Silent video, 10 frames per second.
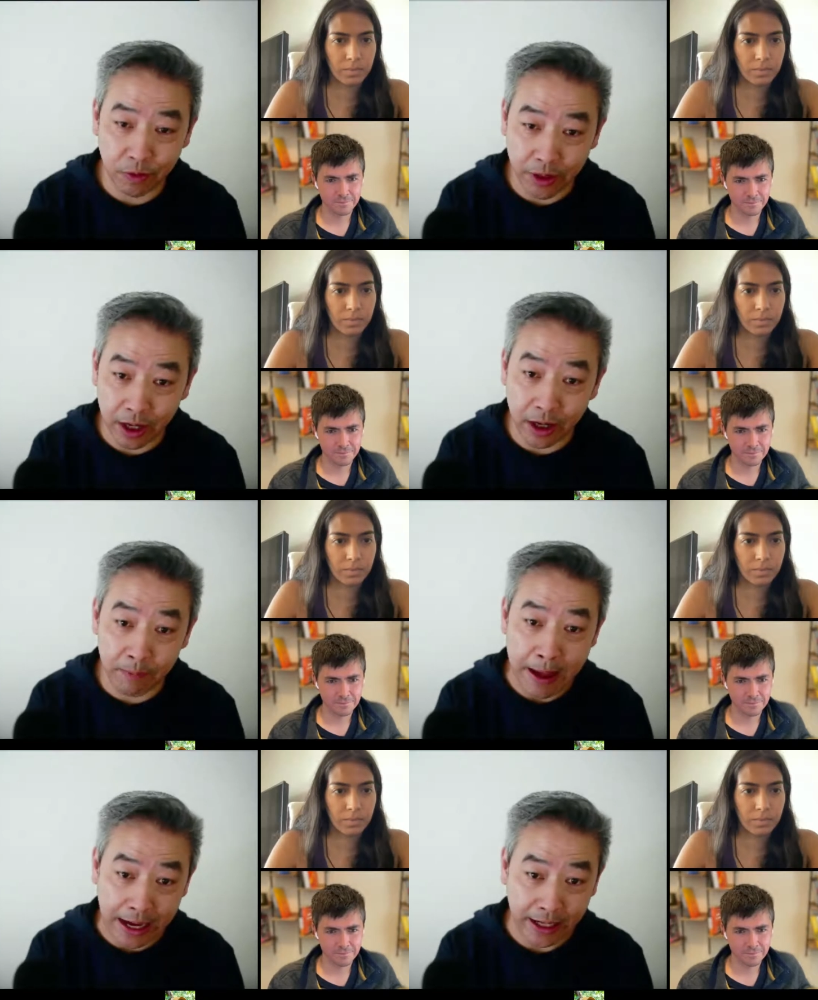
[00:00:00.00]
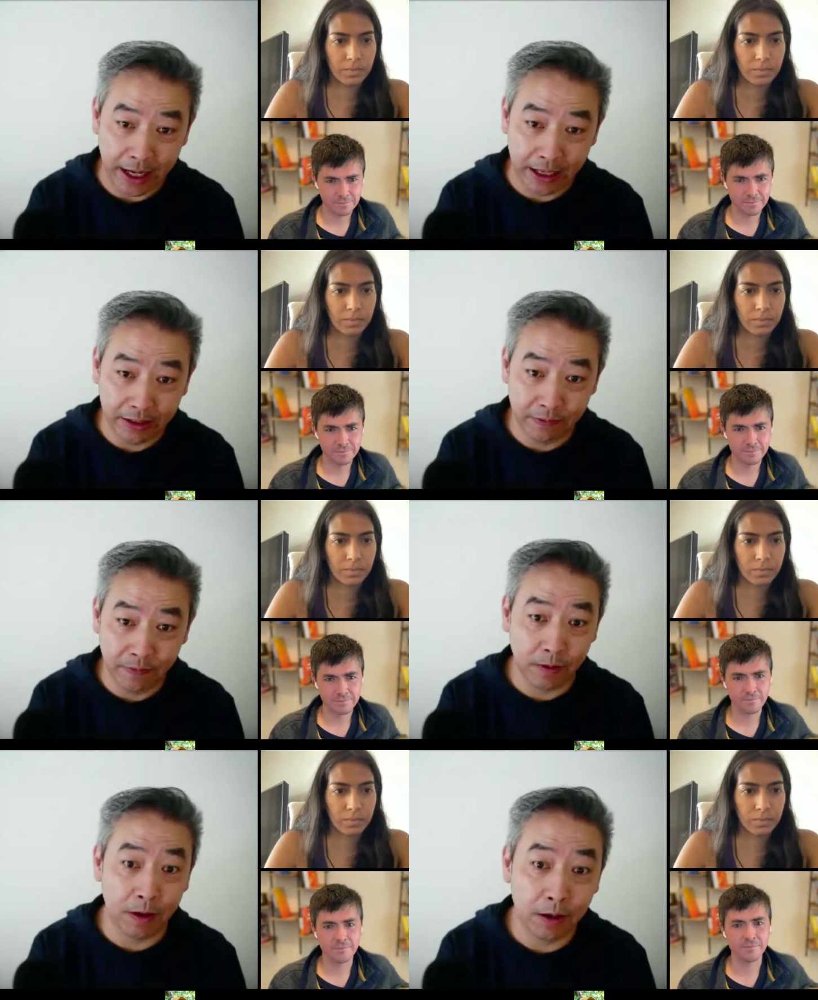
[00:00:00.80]
Speaker 1: their backend
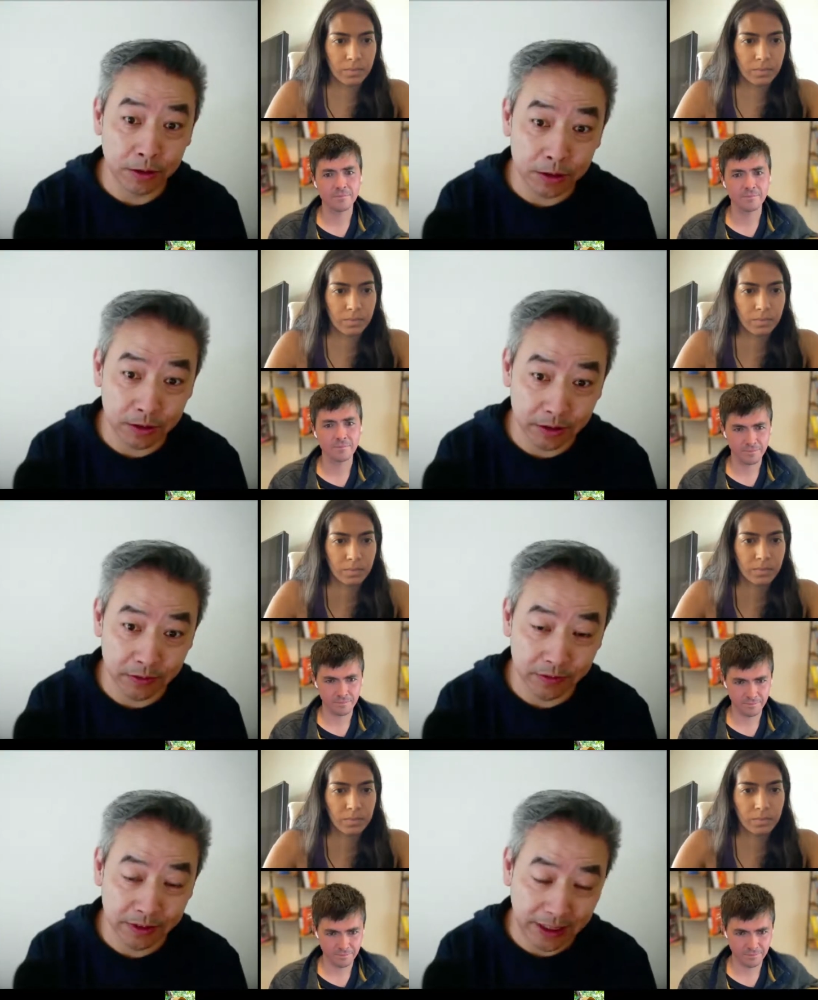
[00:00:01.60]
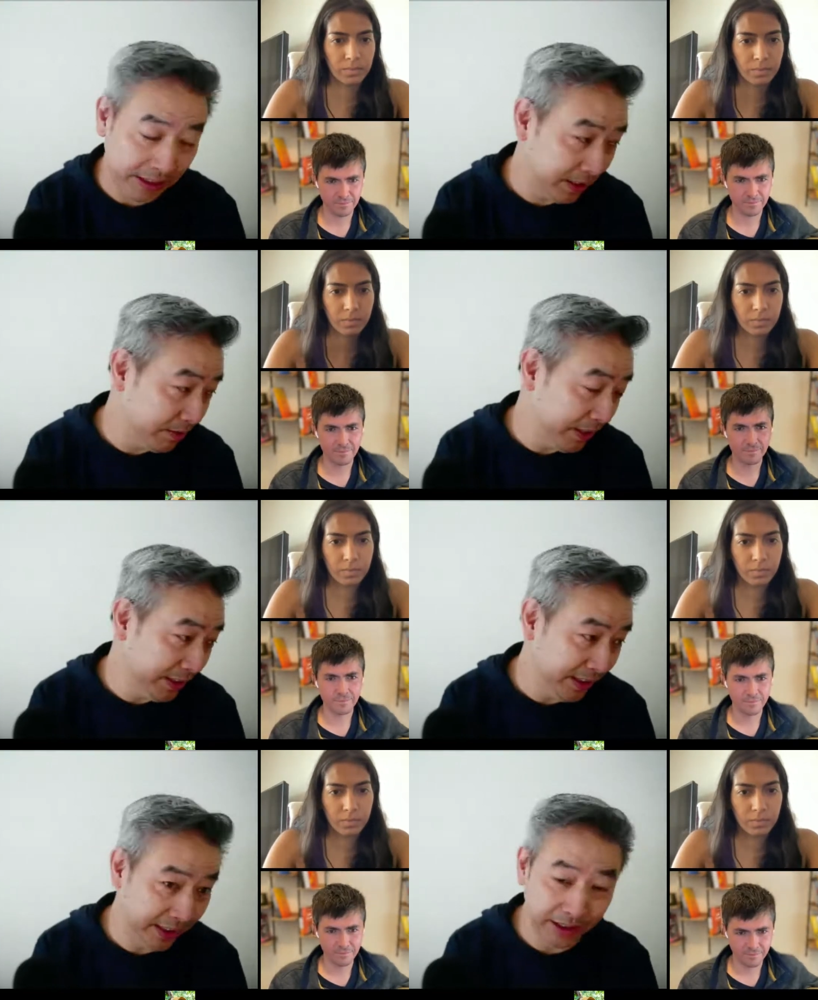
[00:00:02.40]
for all mm. sort of slightly
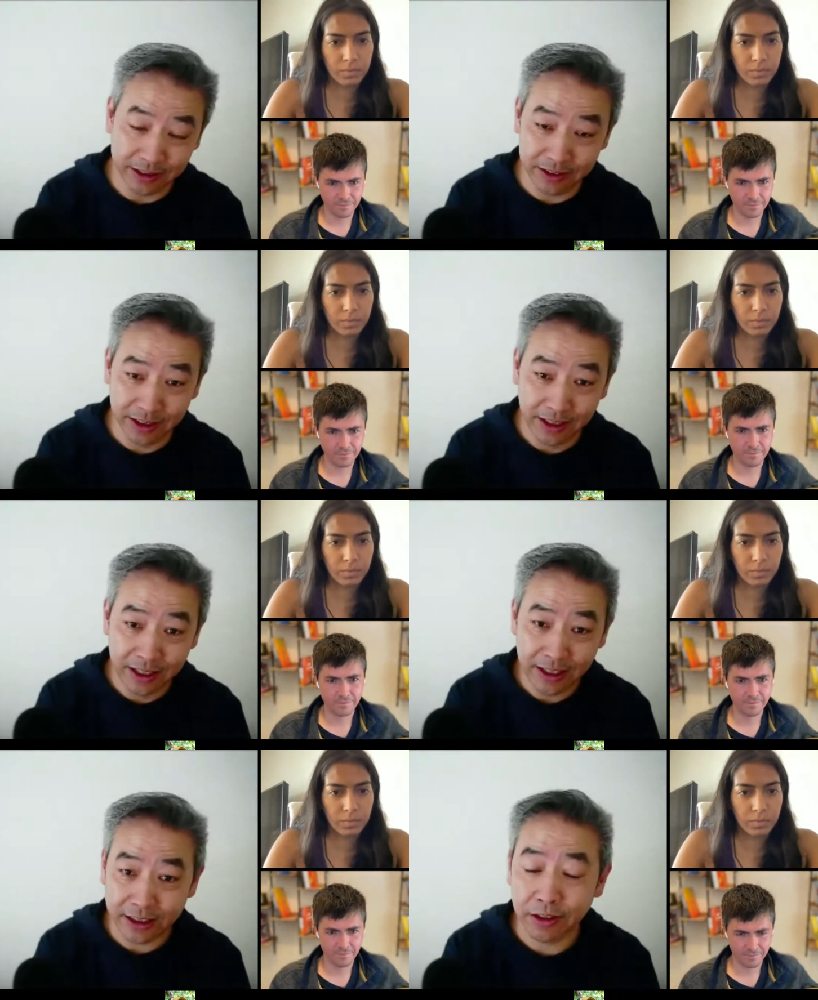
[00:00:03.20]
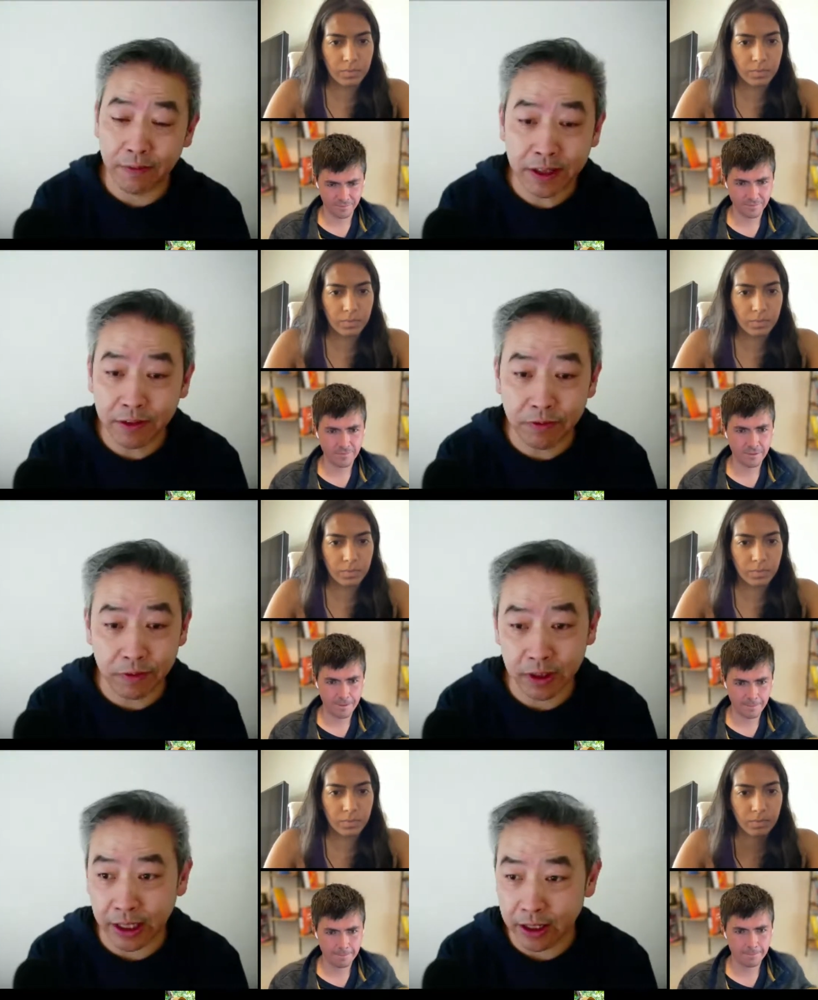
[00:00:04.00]
crazy things like so everything
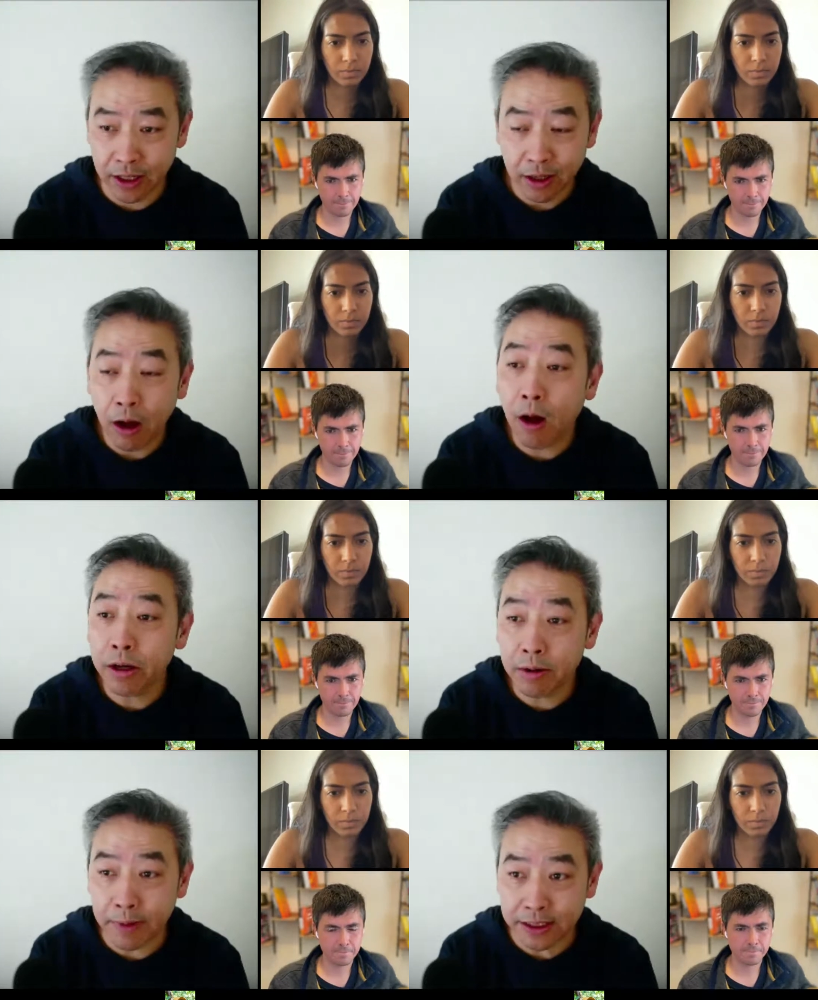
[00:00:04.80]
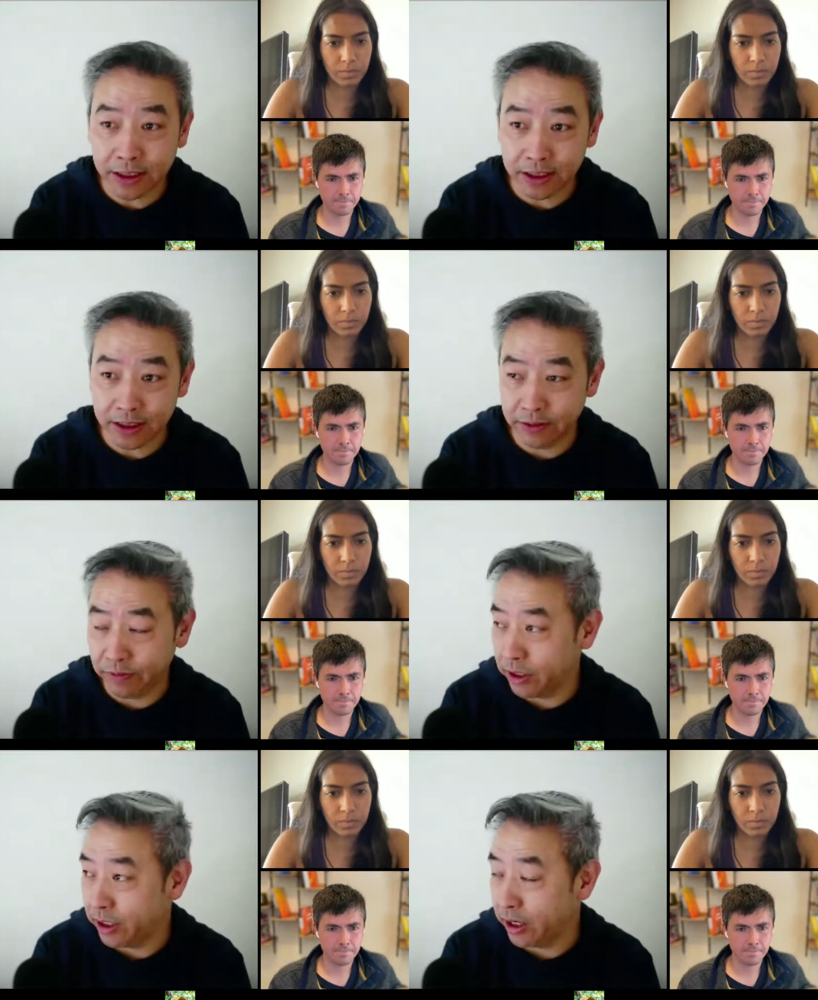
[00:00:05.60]
from like all your messages if
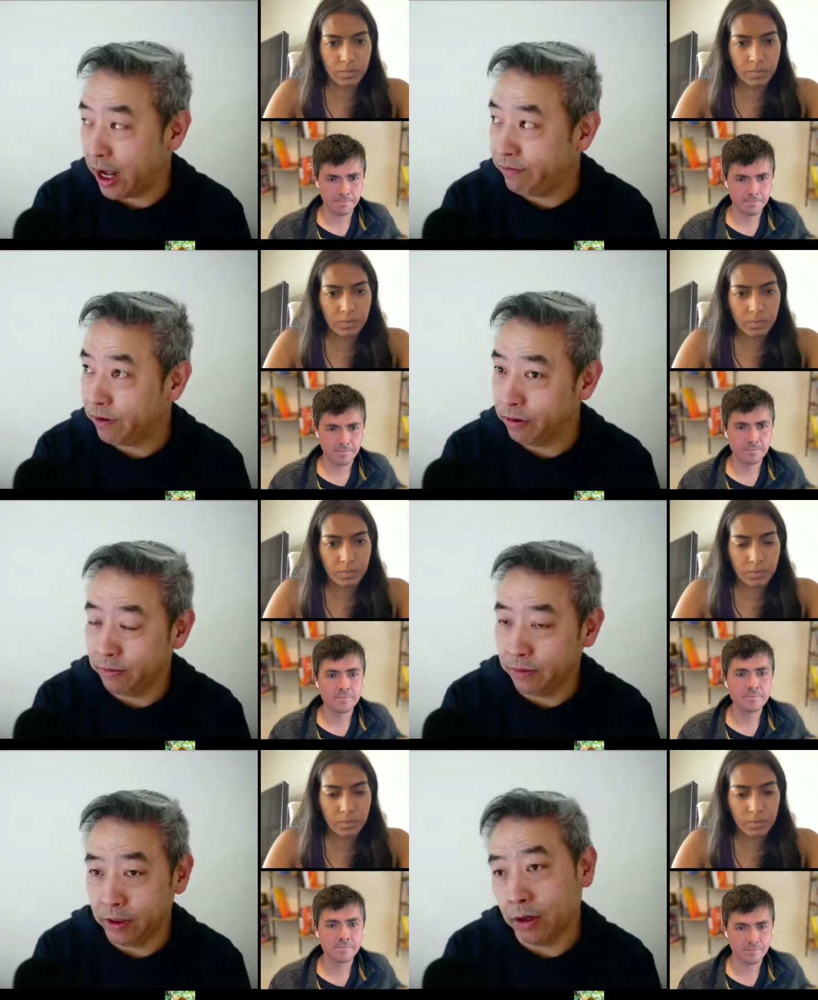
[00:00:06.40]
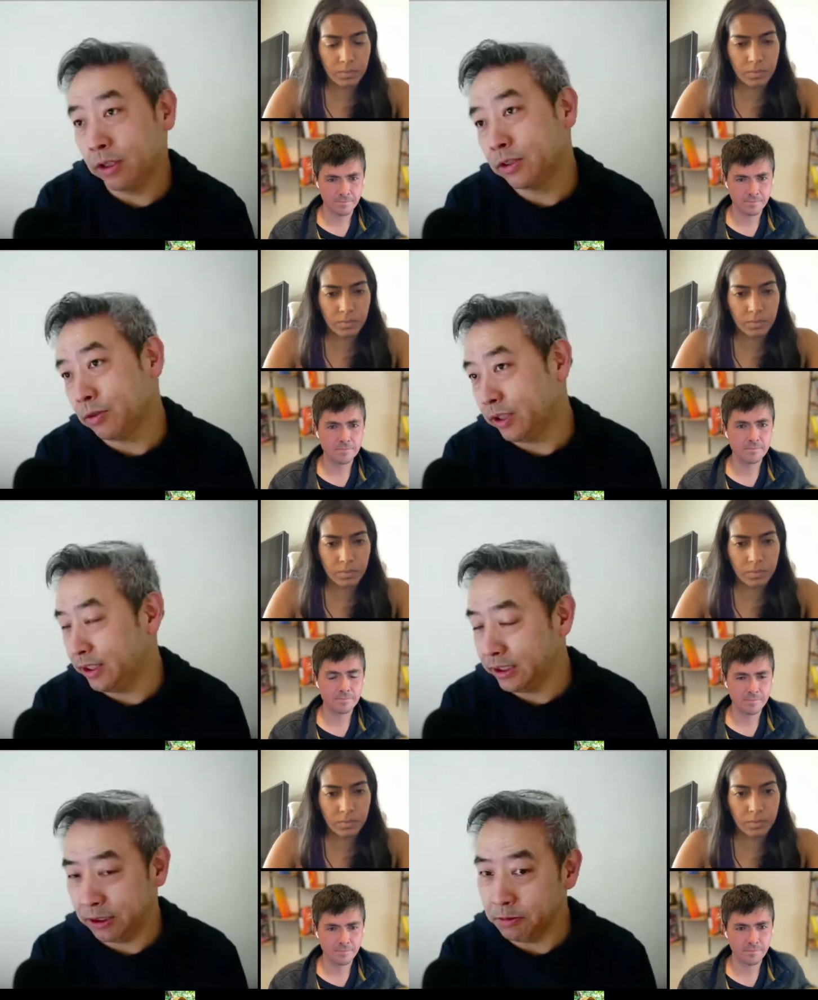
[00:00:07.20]
you're on an iphone they're all stored
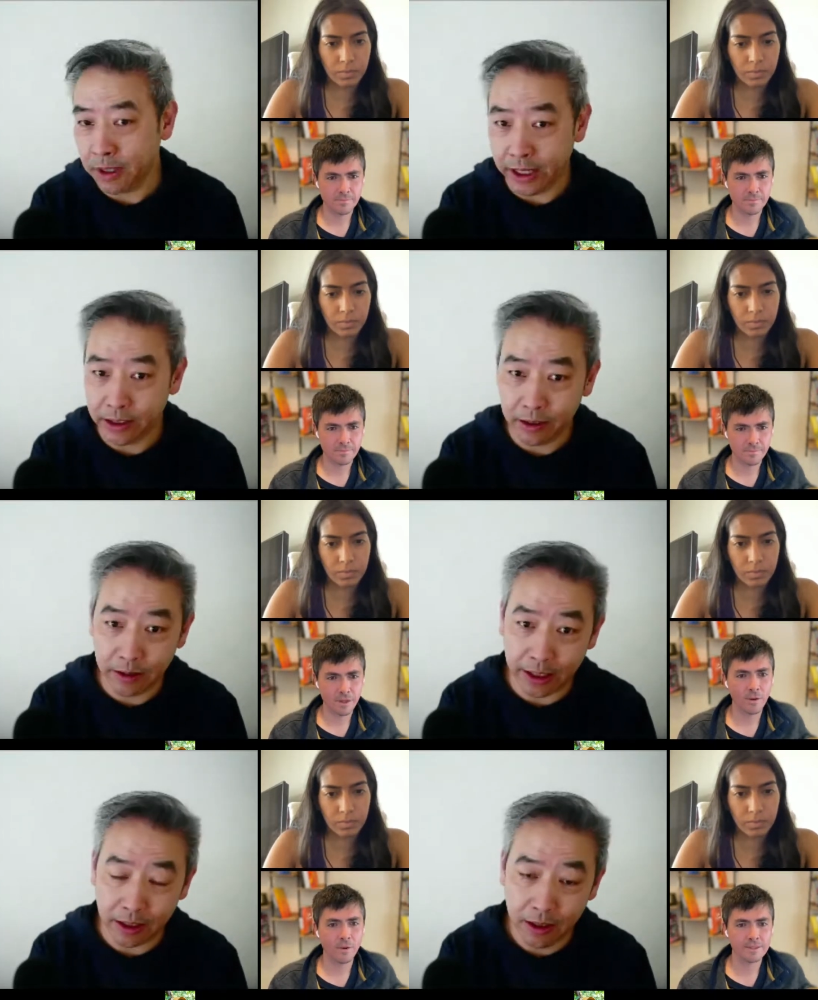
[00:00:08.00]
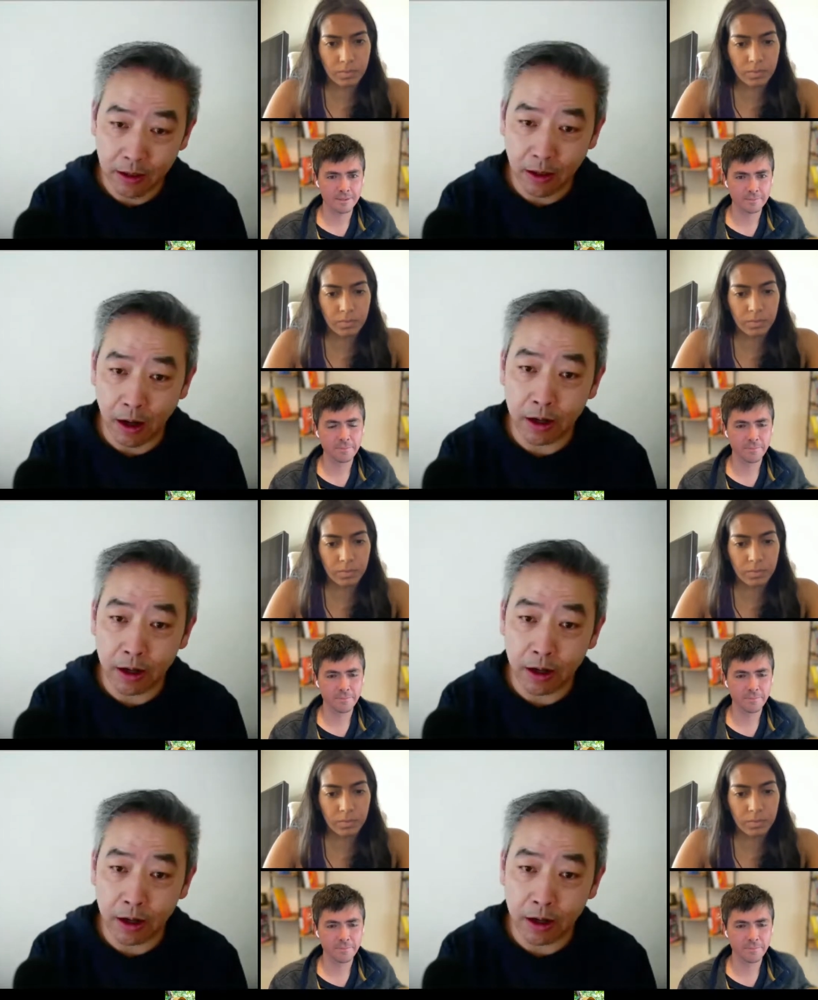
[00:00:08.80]
in sqlite like oh, I see.